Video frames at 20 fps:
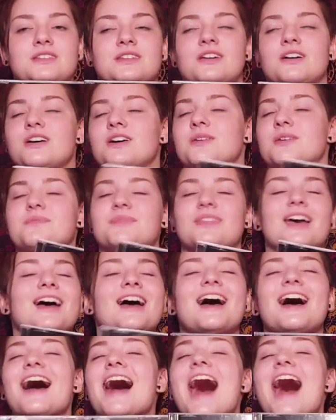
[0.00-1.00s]
And
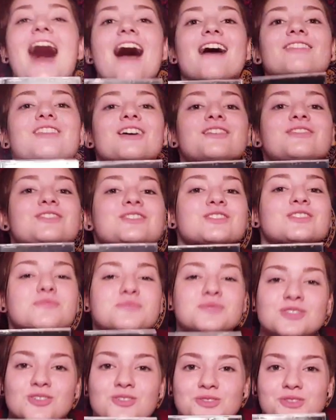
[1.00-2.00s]
I love Snow
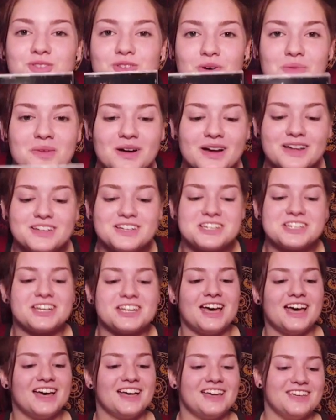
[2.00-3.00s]
Patrol so much.
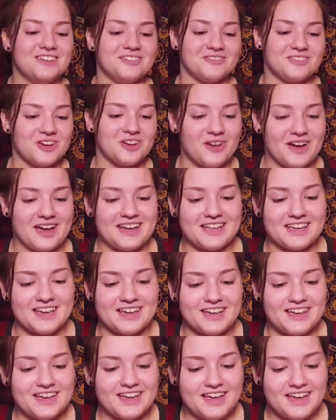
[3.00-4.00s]
You have no
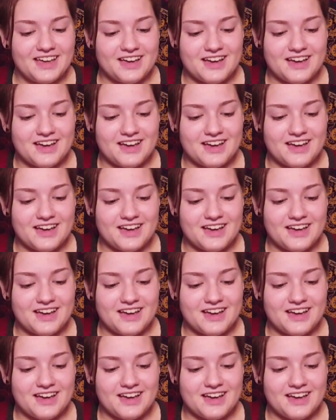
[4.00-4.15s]
idea.